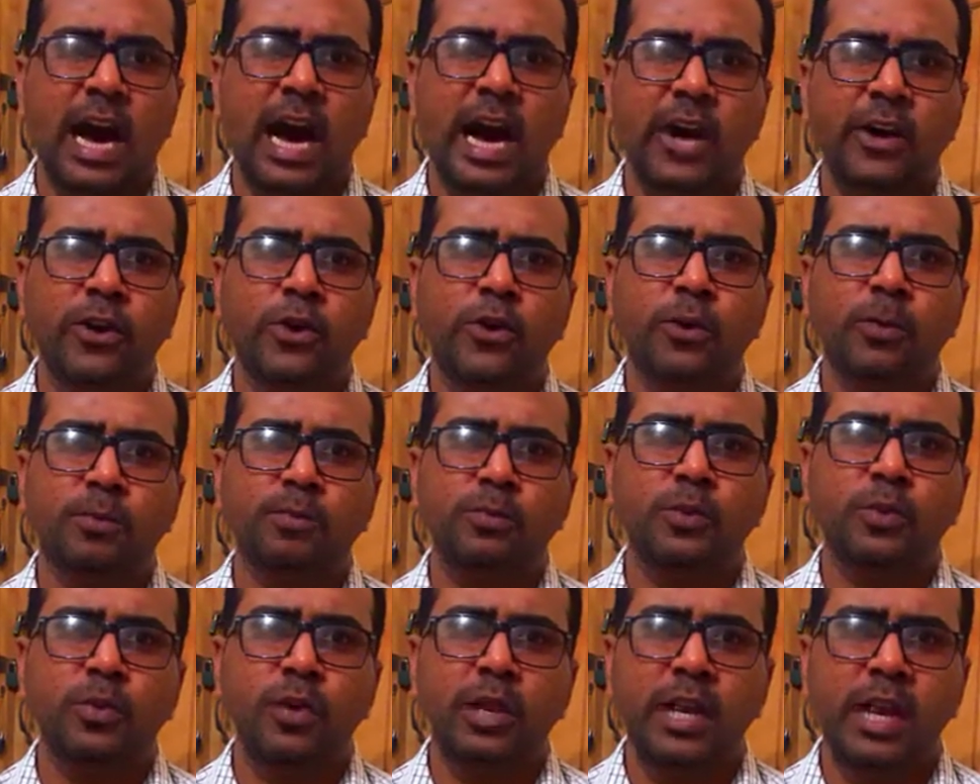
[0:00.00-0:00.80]
I
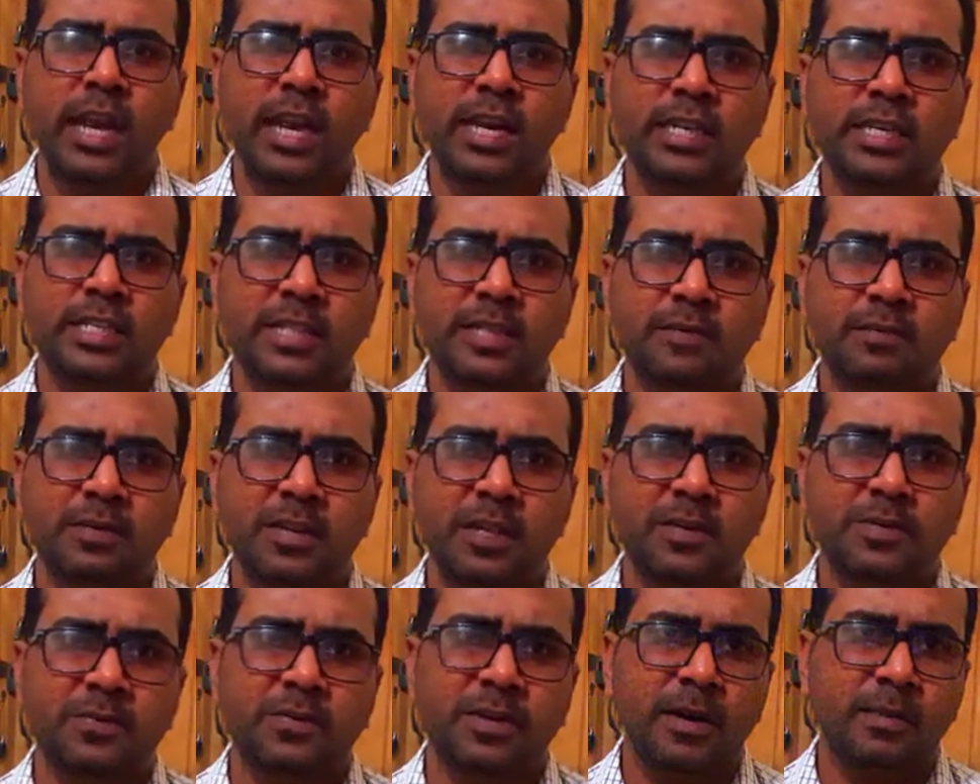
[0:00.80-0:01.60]
hope you learned
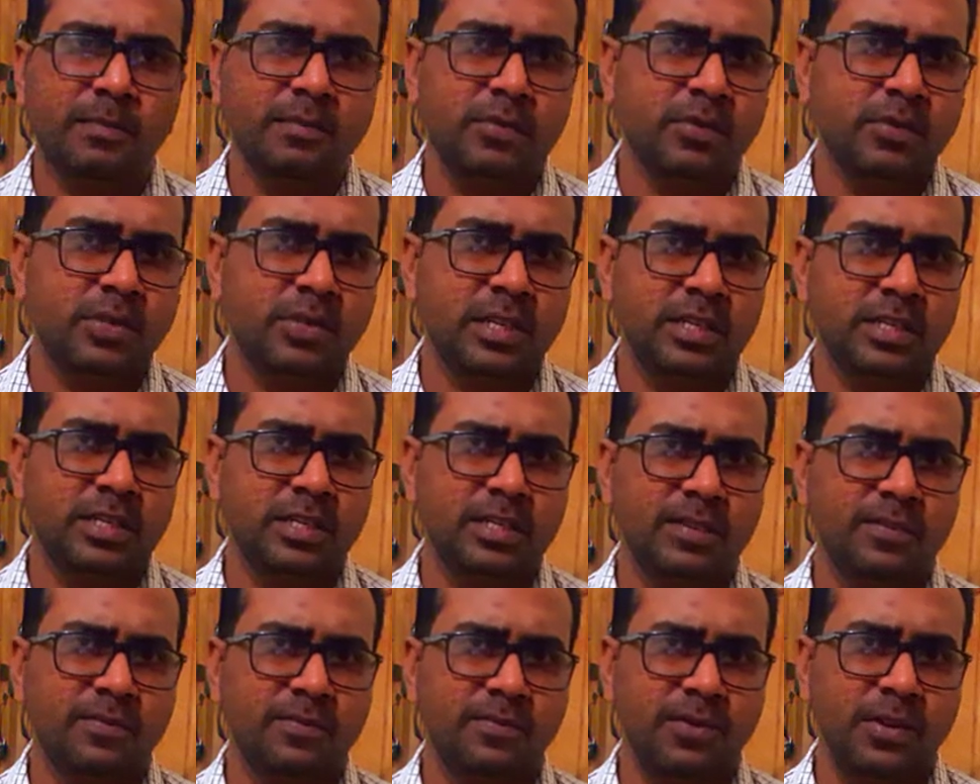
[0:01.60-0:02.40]
something from
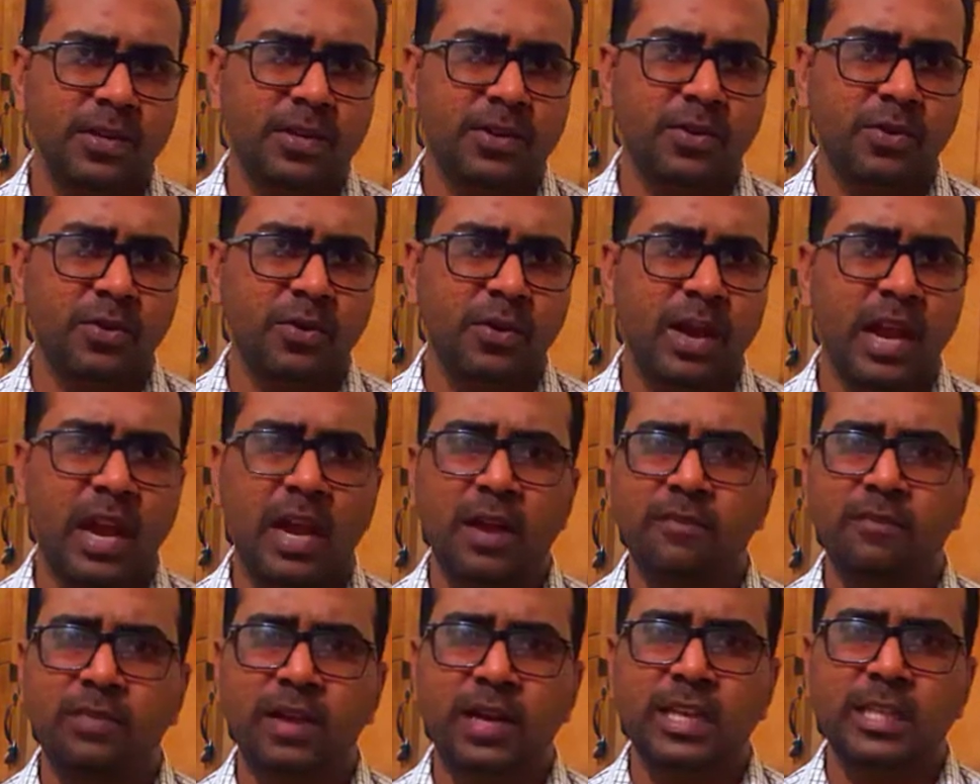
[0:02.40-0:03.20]
today's video
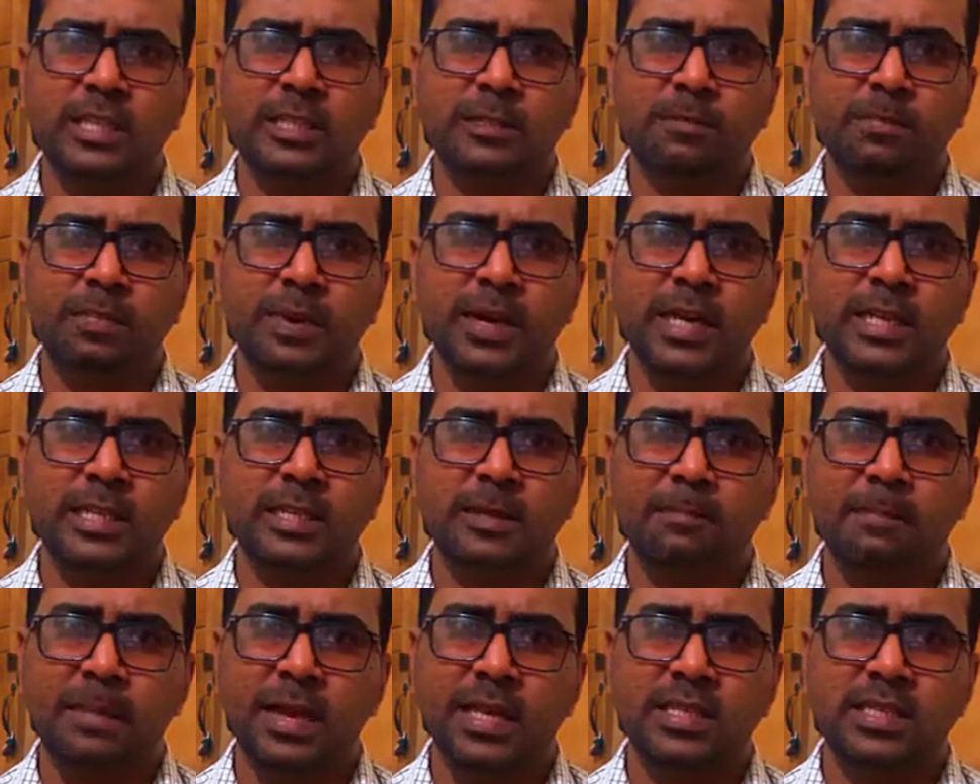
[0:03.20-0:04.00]
and will spread
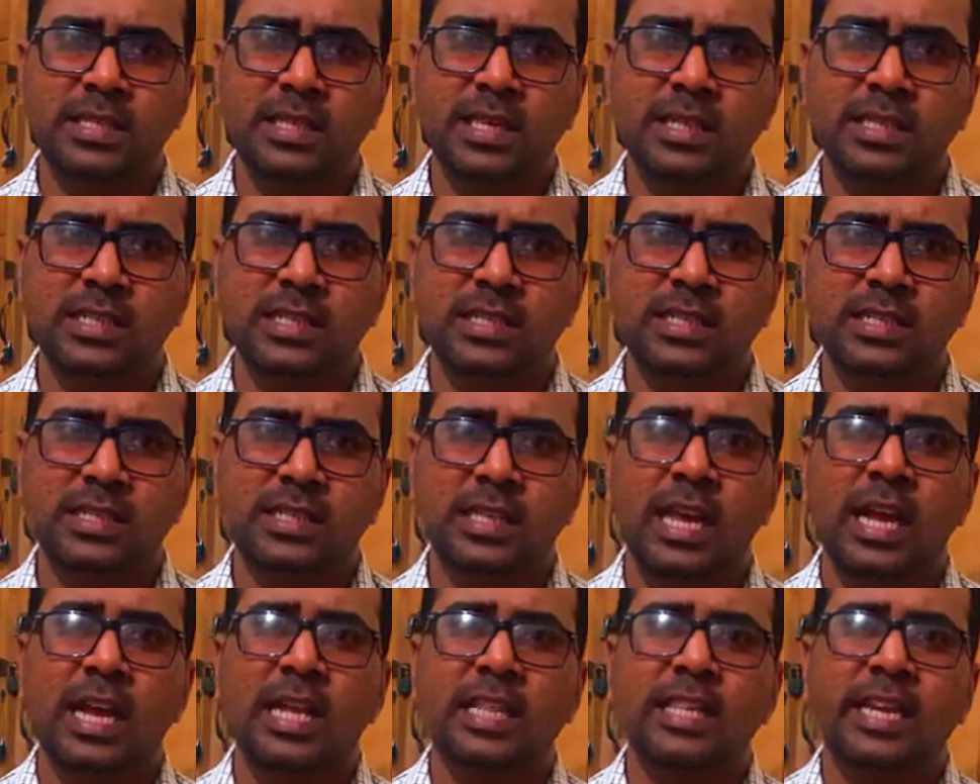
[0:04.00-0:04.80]
the
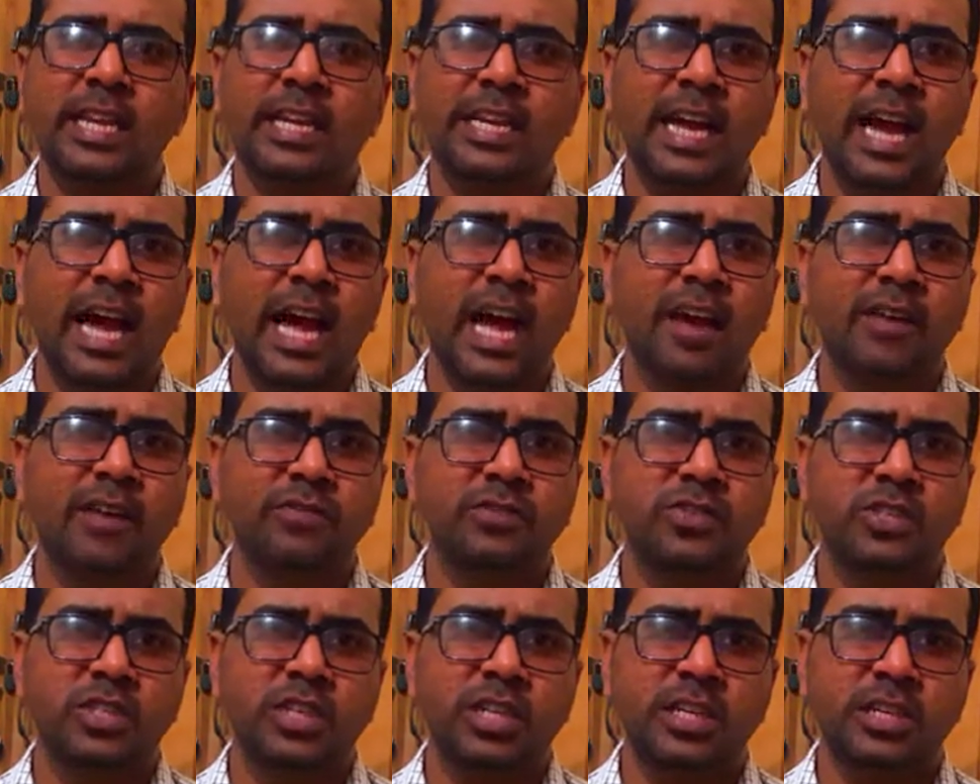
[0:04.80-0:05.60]
messages that I
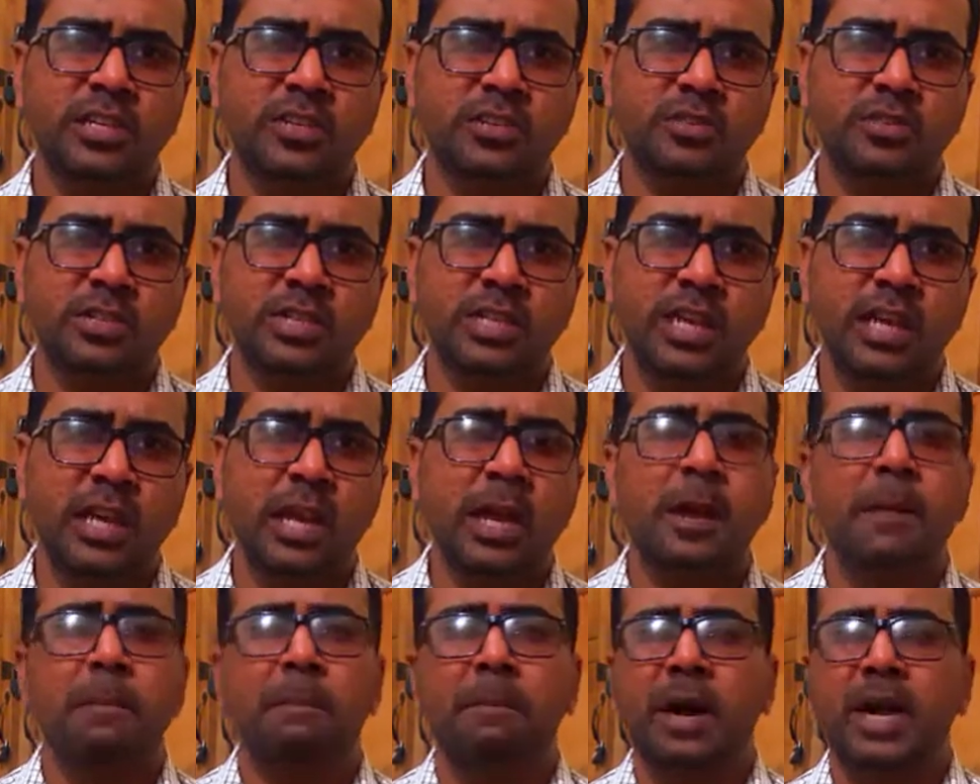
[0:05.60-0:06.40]
have shared
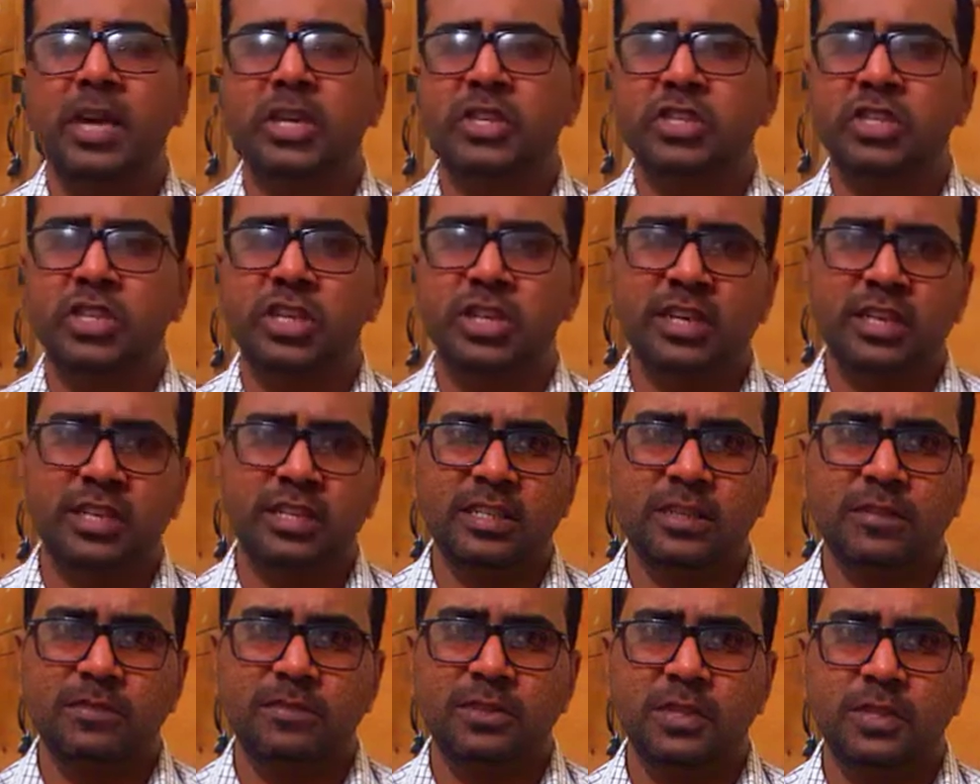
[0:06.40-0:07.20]
today by
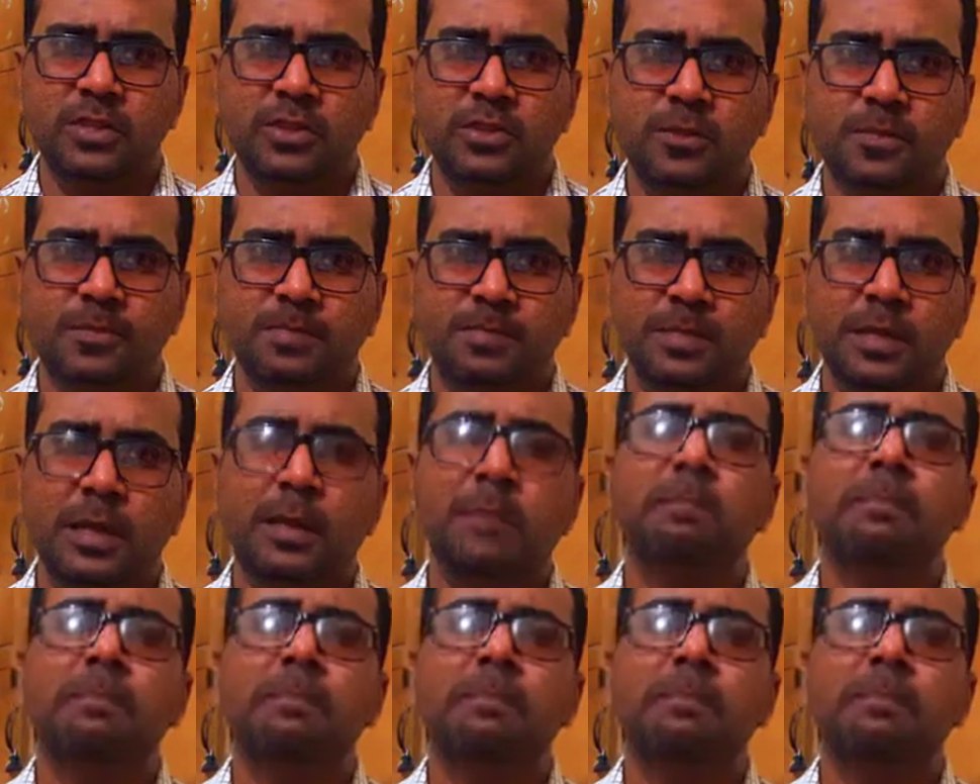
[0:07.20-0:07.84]
sharing the video.